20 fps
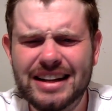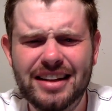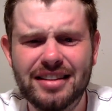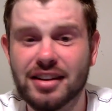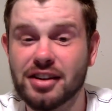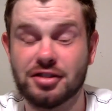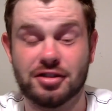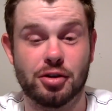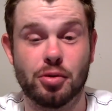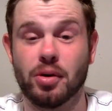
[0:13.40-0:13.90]
At
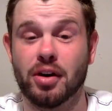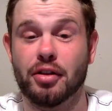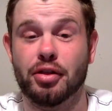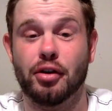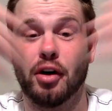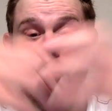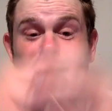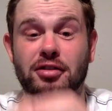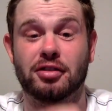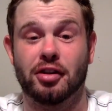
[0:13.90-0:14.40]
least you would have
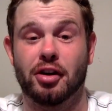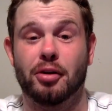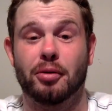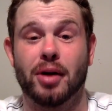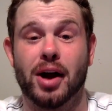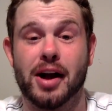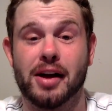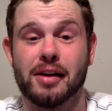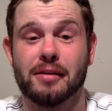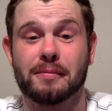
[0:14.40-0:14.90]
thought so,
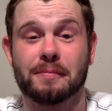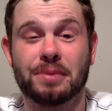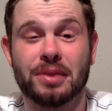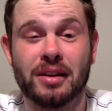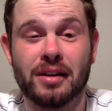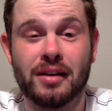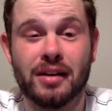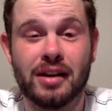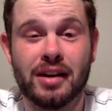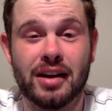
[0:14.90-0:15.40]
right?
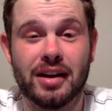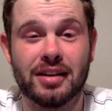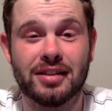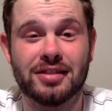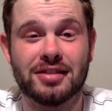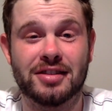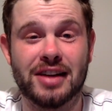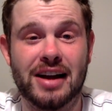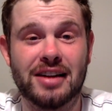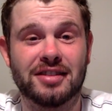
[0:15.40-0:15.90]

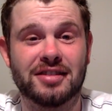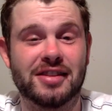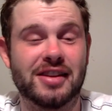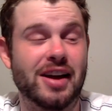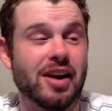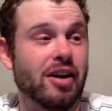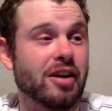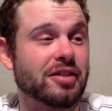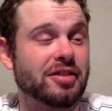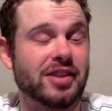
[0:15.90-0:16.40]
Instead,
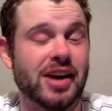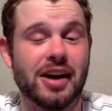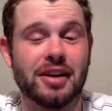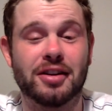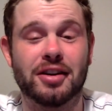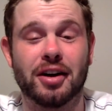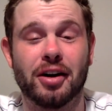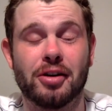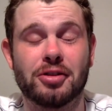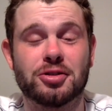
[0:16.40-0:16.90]
Seahawks
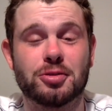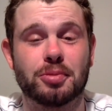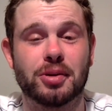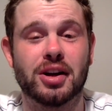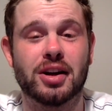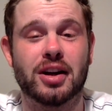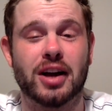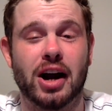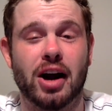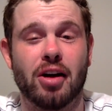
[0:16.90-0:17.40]
head coach
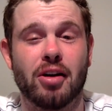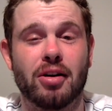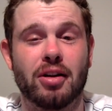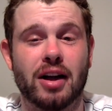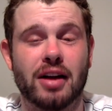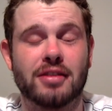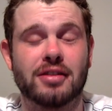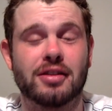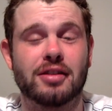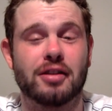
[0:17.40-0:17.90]
Pete Carroll
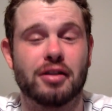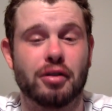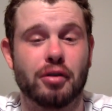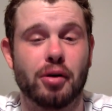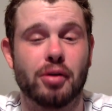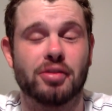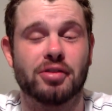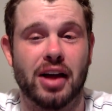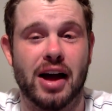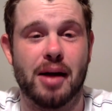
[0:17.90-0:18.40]
elected to
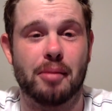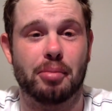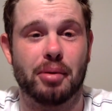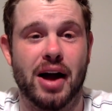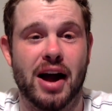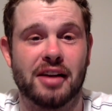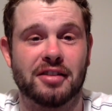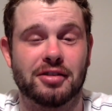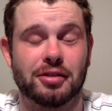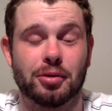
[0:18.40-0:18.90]
throw a slant
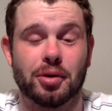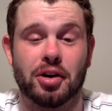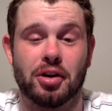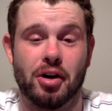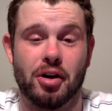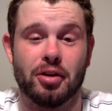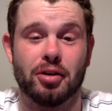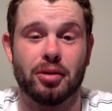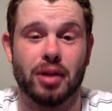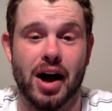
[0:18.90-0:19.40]
pass to
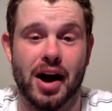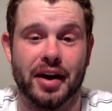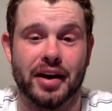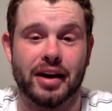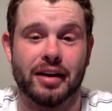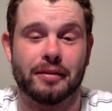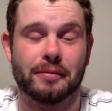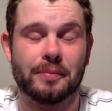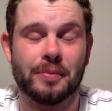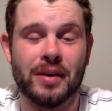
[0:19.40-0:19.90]
Ricardo
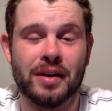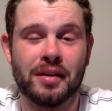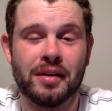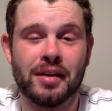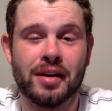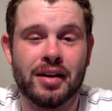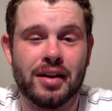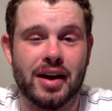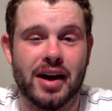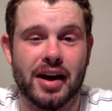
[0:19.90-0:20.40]
Lockett,
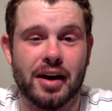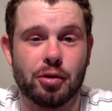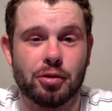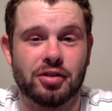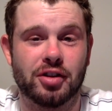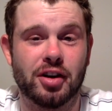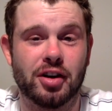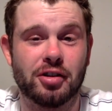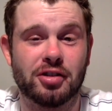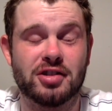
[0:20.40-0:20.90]
and it
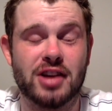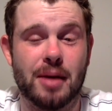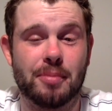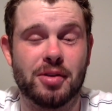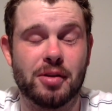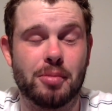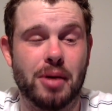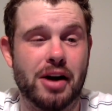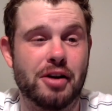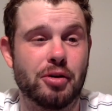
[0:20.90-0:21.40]
was
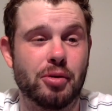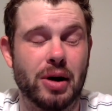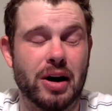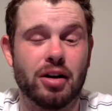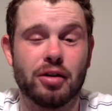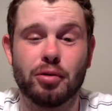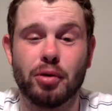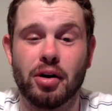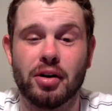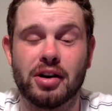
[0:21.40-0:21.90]
intercepted by New
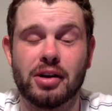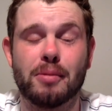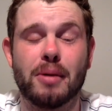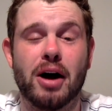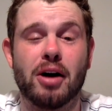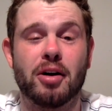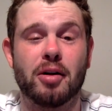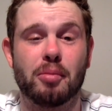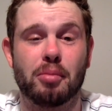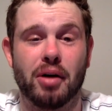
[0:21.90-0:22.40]
England rookie
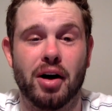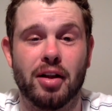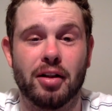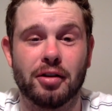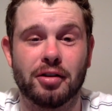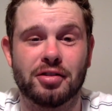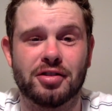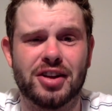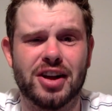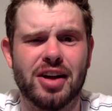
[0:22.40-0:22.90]
Malcolm
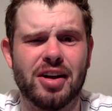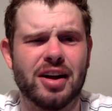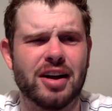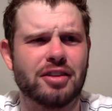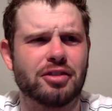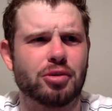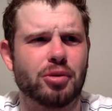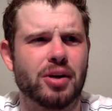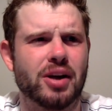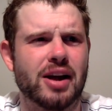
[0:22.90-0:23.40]
Butler, sealing
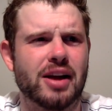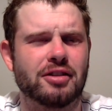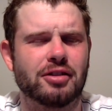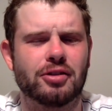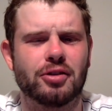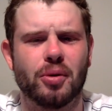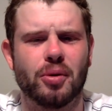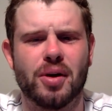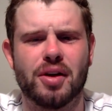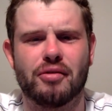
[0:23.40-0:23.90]
a twenty-eight to
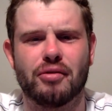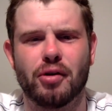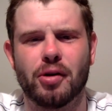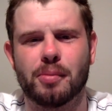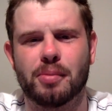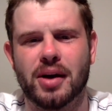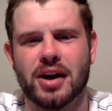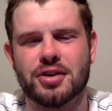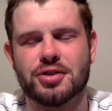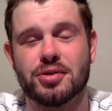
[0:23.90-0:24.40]

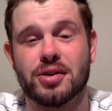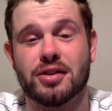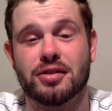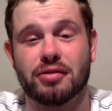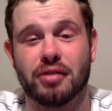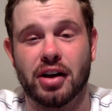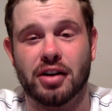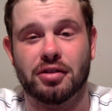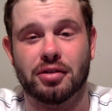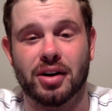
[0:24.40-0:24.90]
twenty-four Patriots
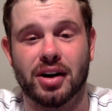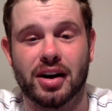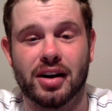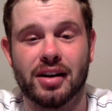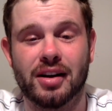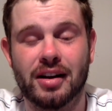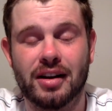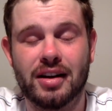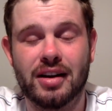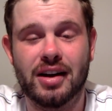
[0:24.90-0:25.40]

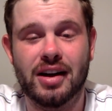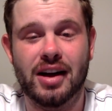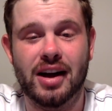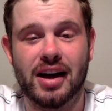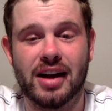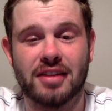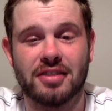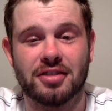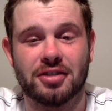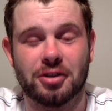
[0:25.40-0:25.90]
victory
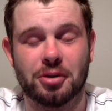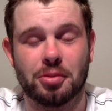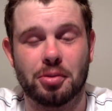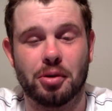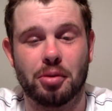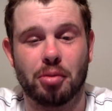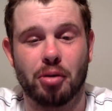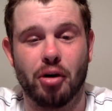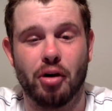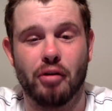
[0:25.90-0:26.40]
in
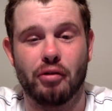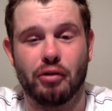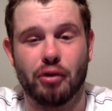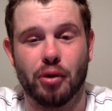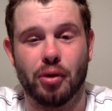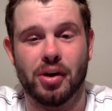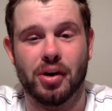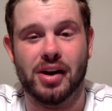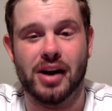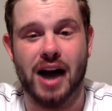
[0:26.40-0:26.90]
Super Bowl
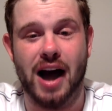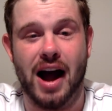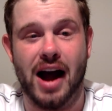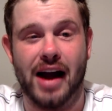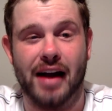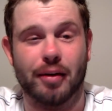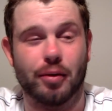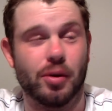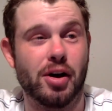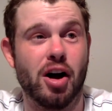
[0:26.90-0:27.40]

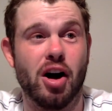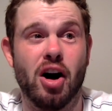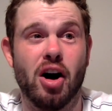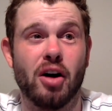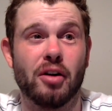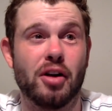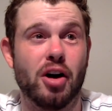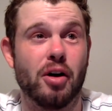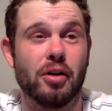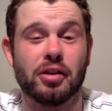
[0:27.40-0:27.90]
forty-nine. We
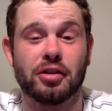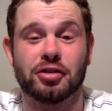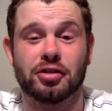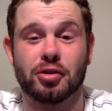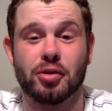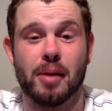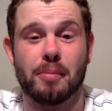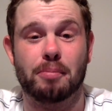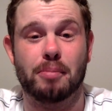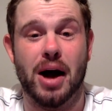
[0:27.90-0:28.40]
all know the
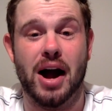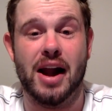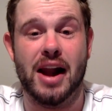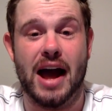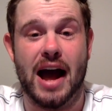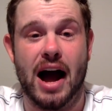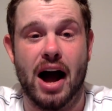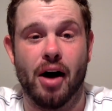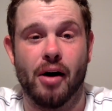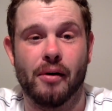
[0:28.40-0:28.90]
script by
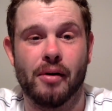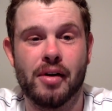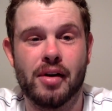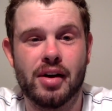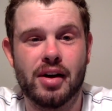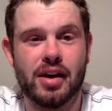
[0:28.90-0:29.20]
now.